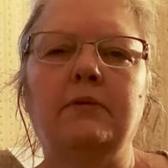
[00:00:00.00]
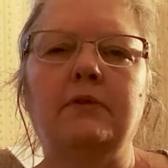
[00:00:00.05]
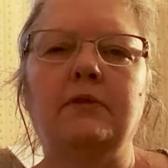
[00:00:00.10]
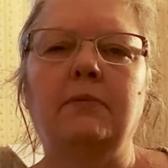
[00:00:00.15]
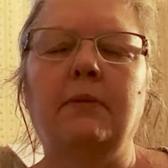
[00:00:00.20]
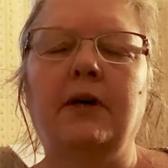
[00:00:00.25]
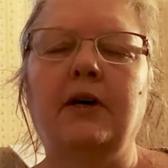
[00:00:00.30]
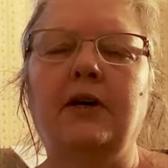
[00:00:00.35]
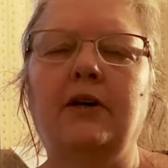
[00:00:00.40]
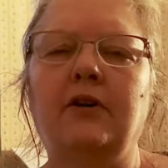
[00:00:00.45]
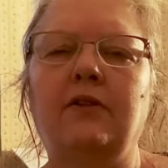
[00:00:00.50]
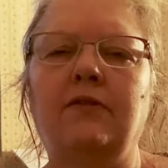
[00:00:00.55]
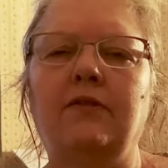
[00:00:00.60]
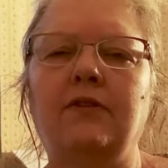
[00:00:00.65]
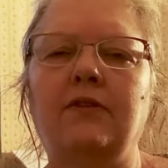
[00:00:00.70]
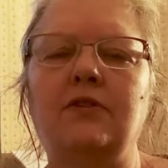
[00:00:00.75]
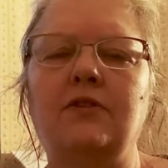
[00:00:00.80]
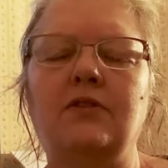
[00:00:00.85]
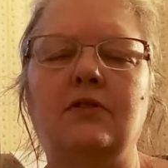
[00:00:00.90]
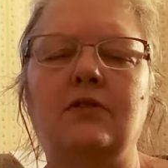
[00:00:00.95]
was a matter
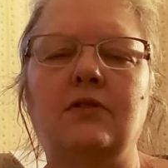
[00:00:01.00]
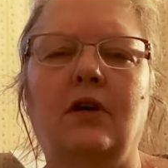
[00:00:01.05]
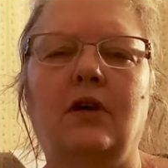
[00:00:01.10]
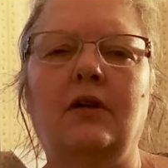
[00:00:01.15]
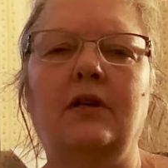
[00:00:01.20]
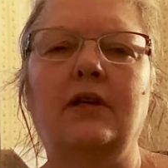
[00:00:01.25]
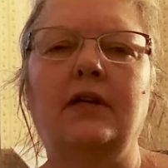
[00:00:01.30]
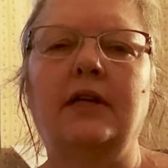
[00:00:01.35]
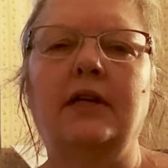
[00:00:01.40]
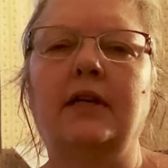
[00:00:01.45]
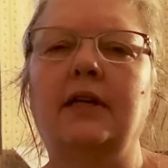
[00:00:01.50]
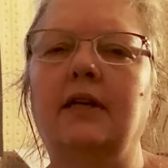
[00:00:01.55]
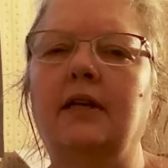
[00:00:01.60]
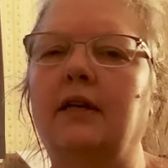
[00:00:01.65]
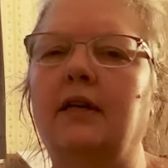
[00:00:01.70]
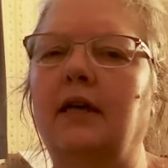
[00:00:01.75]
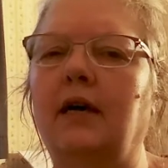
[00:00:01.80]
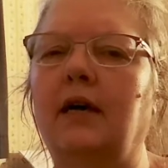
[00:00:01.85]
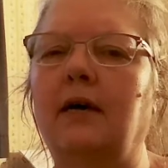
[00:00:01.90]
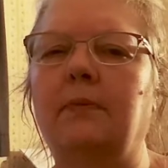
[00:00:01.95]
of
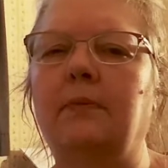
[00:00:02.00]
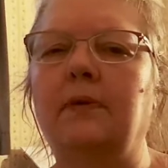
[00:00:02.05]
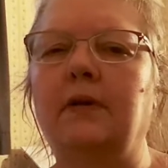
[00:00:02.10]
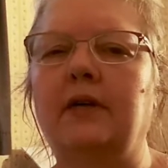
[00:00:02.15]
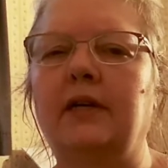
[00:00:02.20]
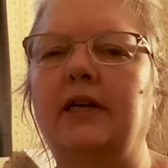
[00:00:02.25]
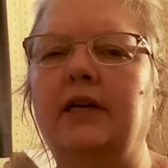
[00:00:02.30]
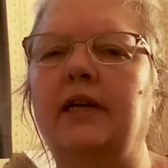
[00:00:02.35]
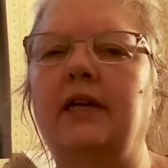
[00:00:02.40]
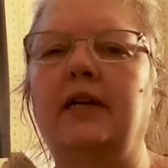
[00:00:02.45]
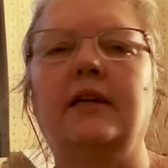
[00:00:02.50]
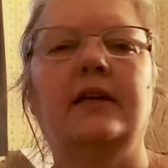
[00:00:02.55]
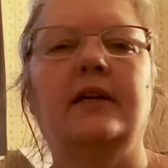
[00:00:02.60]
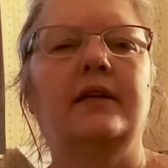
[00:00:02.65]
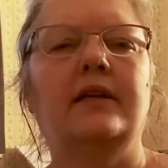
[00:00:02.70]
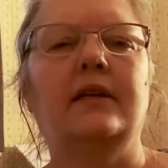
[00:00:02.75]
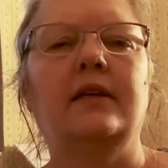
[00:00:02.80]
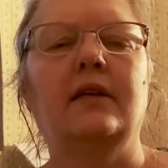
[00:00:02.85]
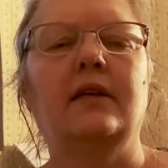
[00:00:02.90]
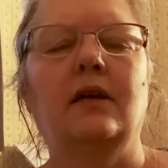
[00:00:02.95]
installing a
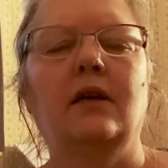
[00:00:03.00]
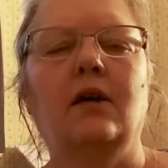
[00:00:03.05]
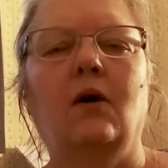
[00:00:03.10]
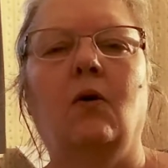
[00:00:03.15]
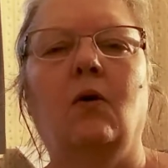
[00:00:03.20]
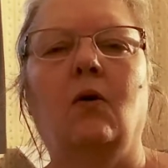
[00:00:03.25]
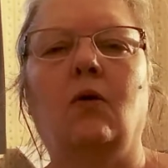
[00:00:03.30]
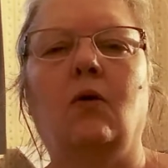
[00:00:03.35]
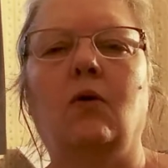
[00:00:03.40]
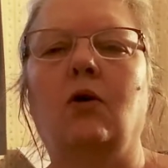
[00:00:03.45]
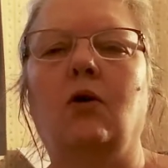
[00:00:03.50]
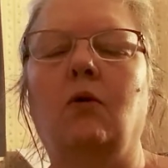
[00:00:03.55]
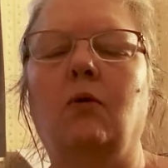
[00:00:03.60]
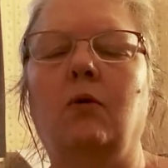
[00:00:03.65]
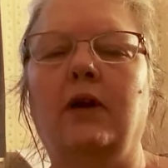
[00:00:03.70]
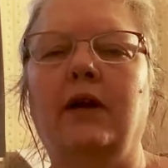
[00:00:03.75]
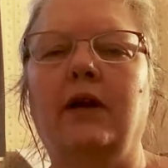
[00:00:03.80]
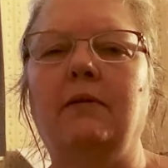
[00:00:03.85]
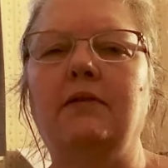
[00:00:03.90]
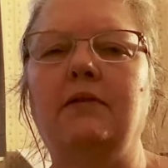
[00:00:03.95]
plug-in, or
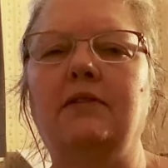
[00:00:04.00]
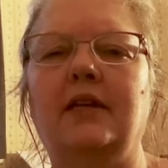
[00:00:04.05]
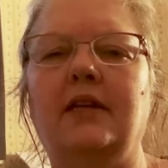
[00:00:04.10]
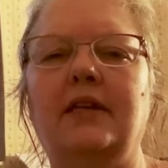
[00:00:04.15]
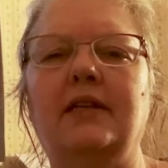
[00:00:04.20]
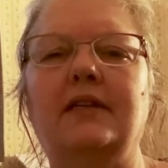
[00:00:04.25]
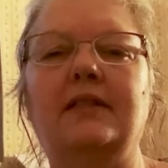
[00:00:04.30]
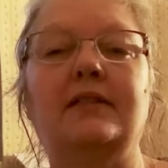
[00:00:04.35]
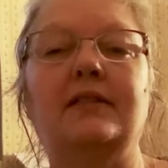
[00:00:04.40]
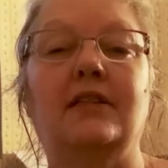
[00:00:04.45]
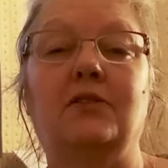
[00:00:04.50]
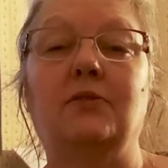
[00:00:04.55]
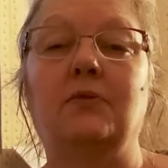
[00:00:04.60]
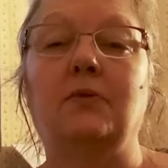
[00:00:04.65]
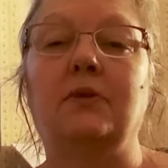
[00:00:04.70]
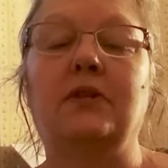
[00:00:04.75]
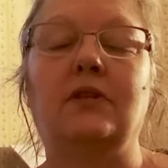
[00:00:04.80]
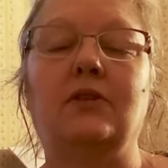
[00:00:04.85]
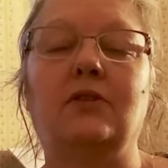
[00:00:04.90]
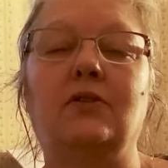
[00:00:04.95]
what I would say
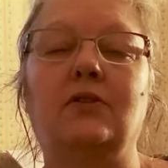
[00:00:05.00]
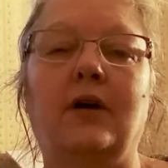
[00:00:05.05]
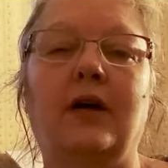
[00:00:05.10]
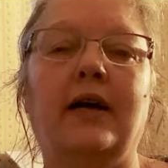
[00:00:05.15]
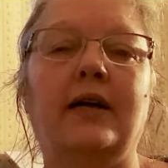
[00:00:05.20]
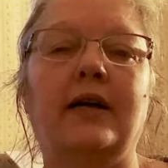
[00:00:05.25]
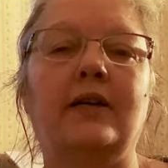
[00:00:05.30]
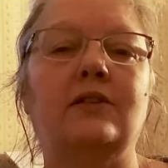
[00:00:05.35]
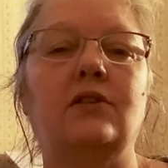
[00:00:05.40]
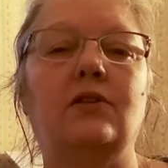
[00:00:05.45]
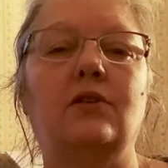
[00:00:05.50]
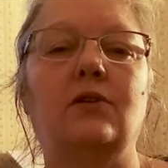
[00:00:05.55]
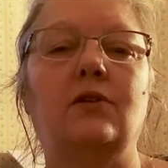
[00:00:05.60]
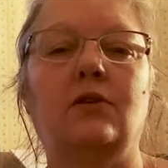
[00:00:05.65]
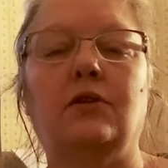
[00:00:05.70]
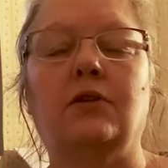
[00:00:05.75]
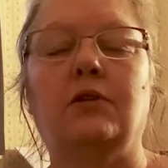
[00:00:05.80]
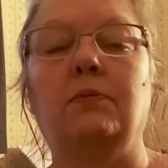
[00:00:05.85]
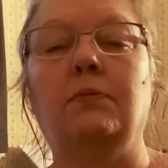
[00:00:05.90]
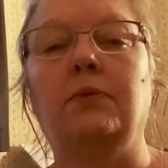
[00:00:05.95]
accessory, that tracked
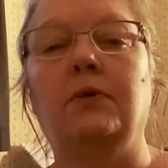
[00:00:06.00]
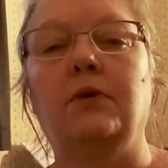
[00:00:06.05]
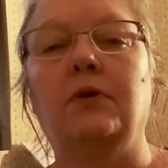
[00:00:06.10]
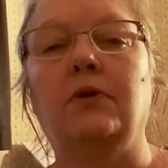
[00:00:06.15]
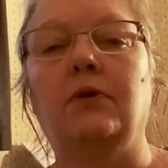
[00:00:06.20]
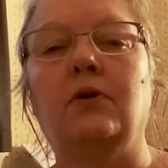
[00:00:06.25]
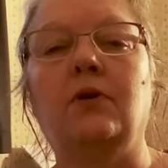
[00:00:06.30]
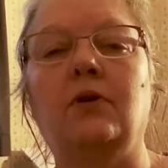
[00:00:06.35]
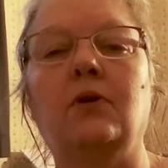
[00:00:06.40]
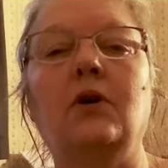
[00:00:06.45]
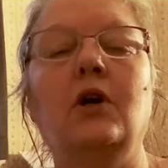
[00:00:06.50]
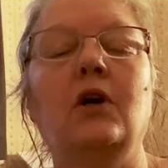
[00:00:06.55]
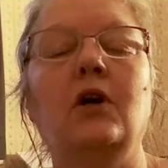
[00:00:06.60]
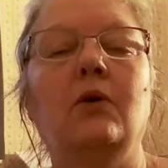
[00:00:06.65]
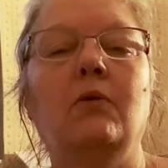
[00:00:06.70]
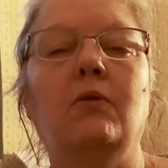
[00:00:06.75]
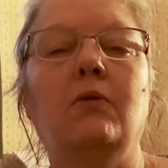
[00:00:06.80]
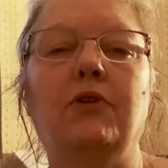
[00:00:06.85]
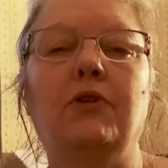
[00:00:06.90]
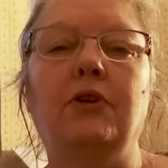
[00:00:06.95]
your computer,
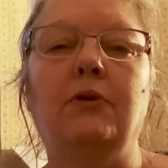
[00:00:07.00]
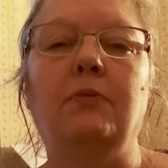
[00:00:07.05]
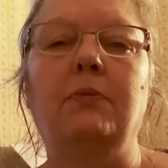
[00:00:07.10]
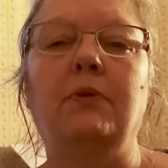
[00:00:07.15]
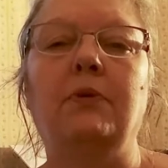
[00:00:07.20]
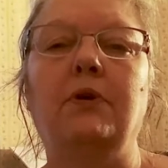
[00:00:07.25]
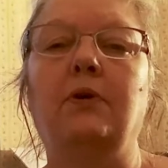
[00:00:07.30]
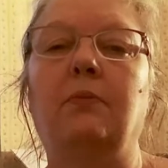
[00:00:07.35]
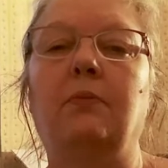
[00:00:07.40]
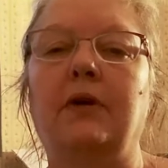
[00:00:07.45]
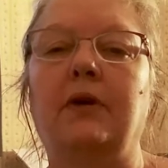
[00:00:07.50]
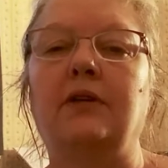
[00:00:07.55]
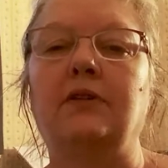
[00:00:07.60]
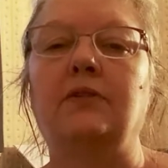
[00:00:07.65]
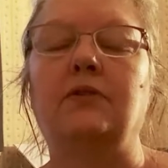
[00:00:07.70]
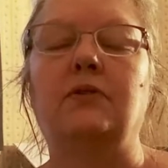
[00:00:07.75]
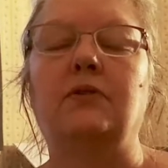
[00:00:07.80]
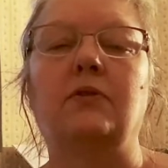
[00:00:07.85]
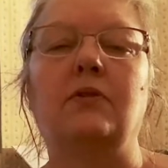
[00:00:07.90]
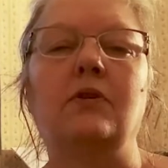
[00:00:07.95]
whether it be your
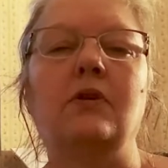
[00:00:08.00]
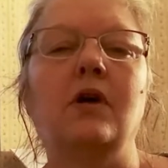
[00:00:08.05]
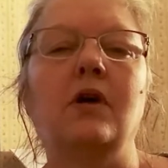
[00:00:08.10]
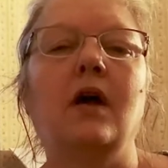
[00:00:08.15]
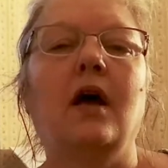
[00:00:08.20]
browser,